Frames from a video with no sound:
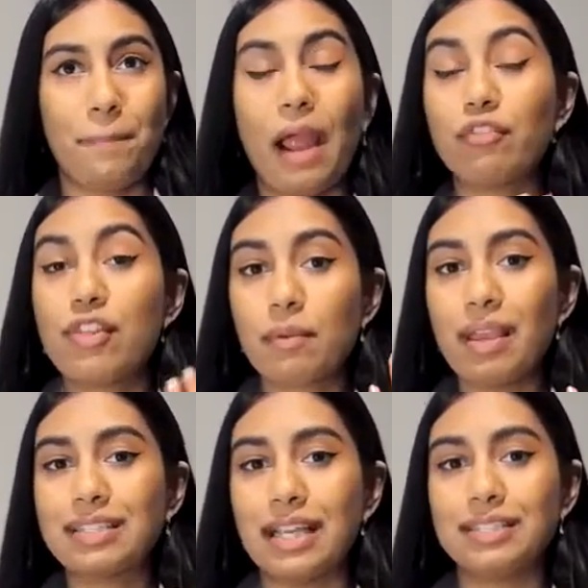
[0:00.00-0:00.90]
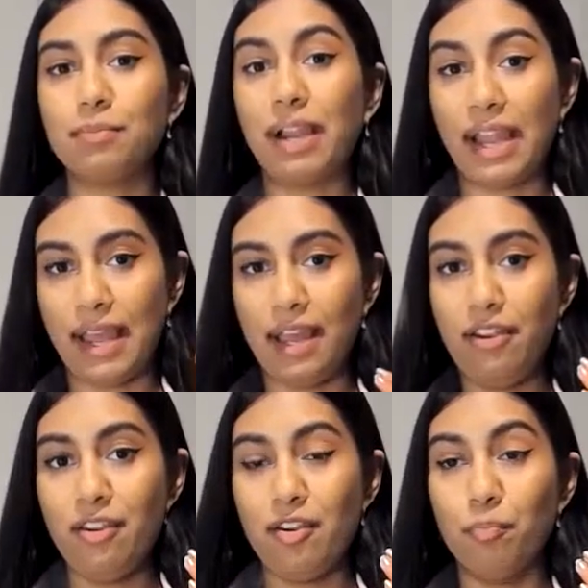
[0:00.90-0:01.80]
Everything makes sense in my
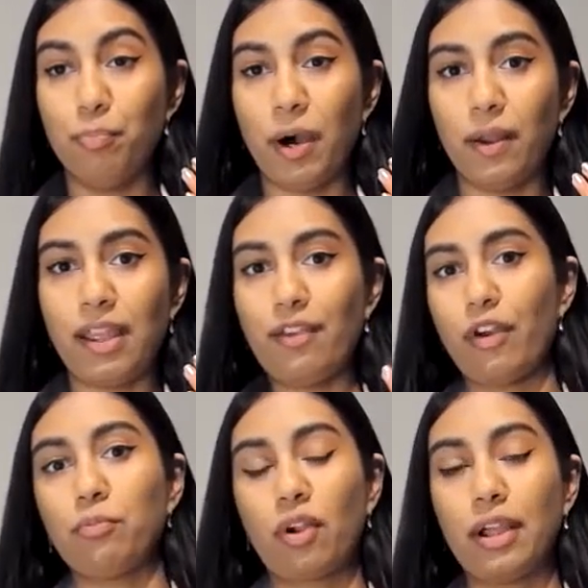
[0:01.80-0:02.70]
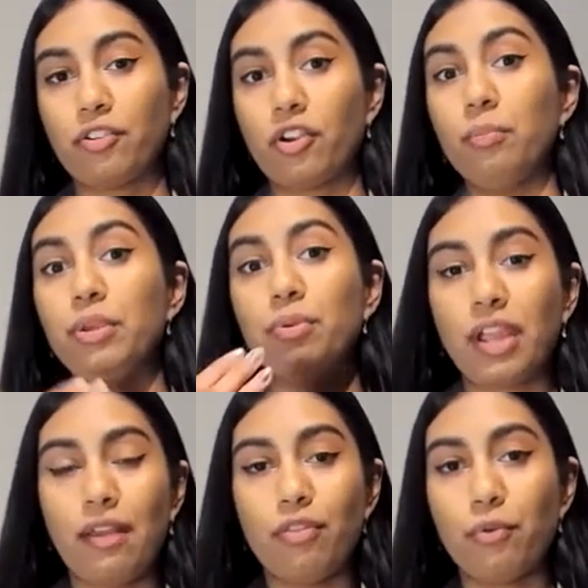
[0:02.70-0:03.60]
head, but if I'm trying to
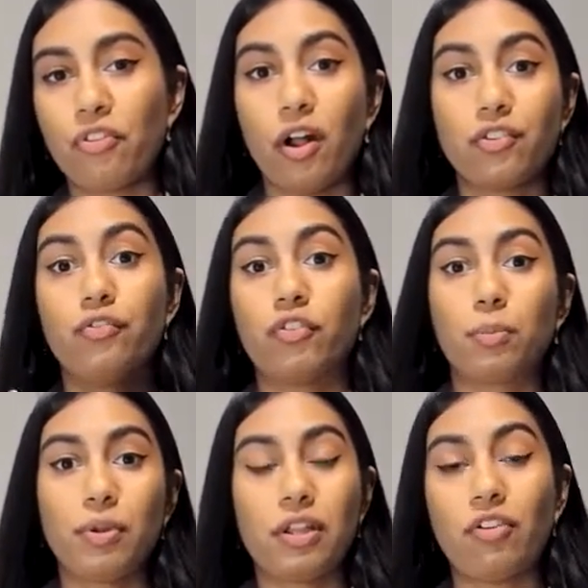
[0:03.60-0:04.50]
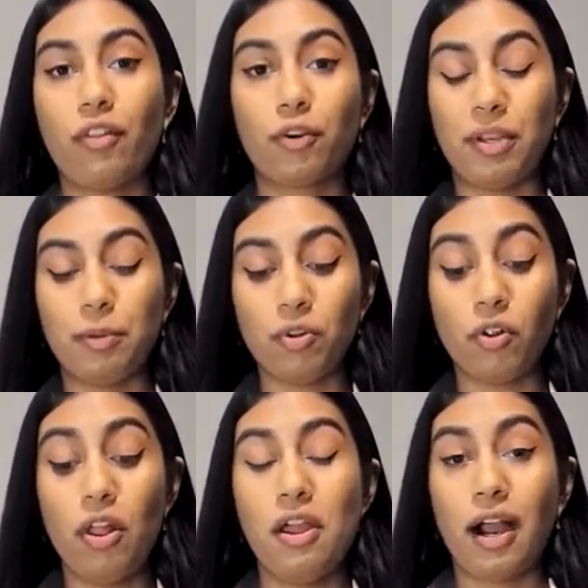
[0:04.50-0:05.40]
communicate those thoughts verbally to other
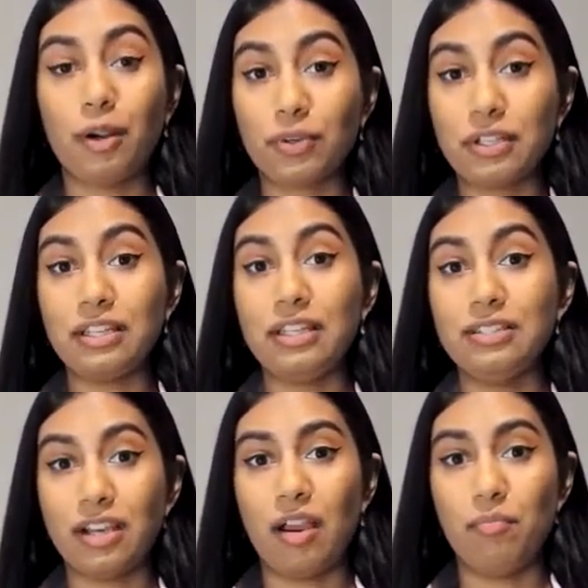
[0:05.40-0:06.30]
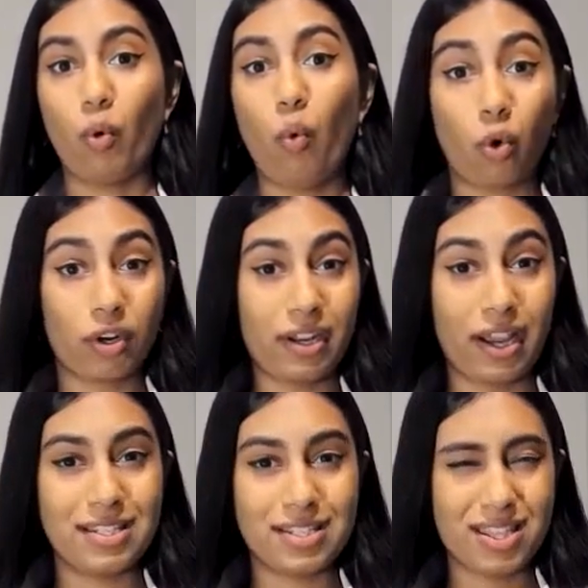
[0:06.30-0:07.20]
people, I really need time to
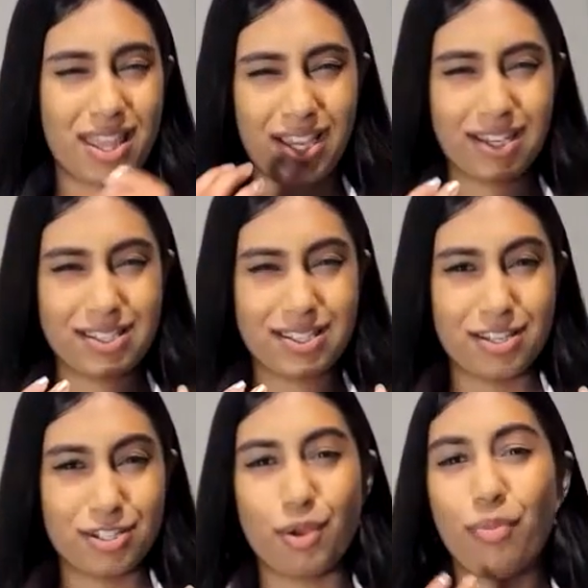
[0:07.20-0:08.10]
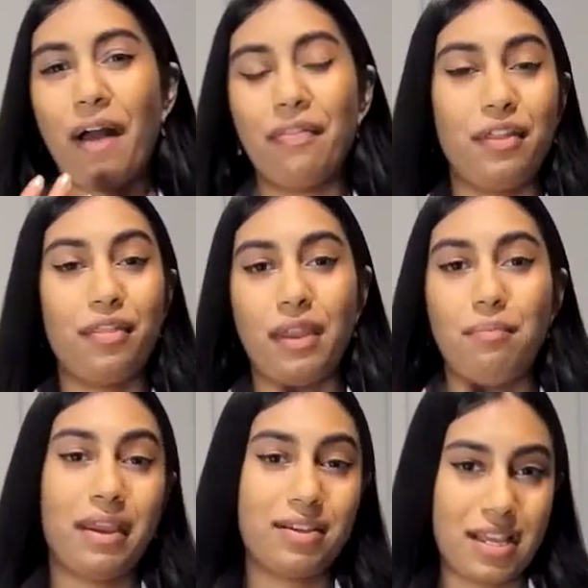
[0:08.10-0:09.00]
organize things so that they then
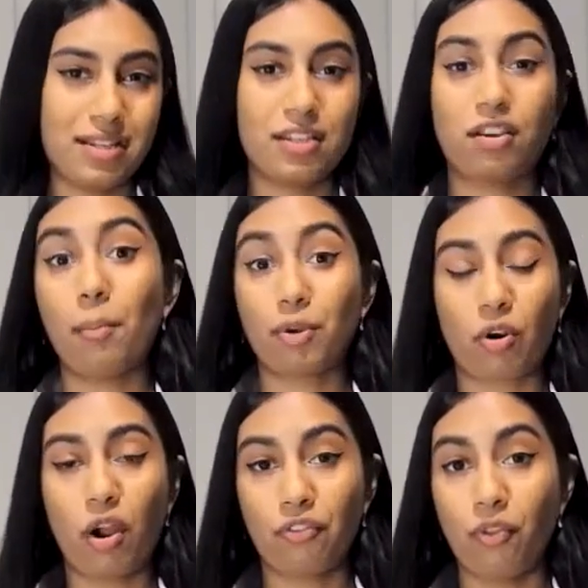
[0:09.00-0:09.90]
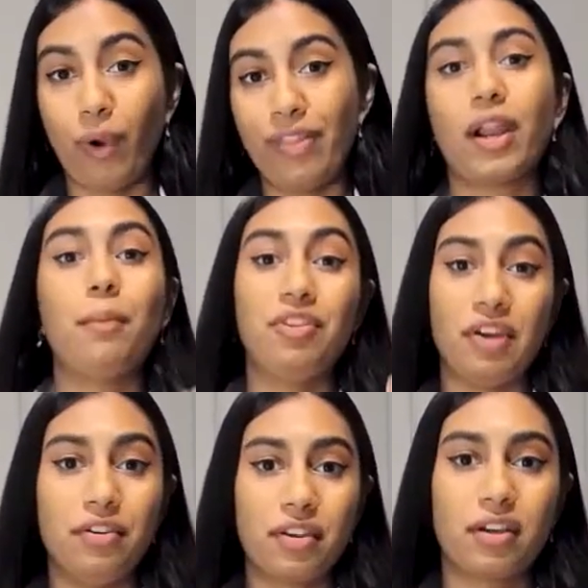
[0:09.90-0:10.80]
make sense and come across the way that I'm
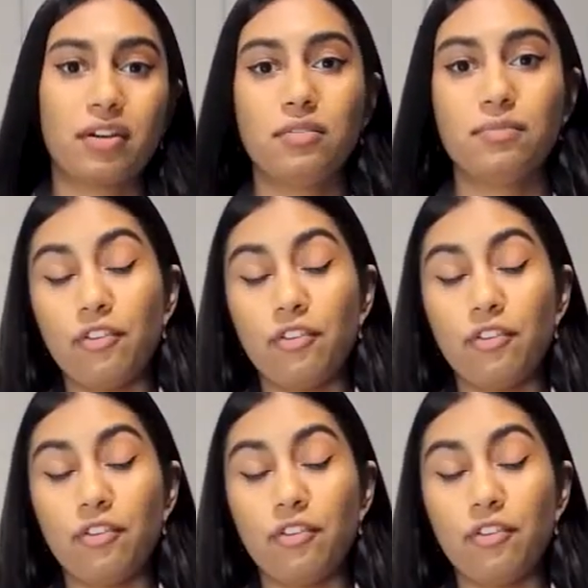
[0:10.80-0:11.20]
intending.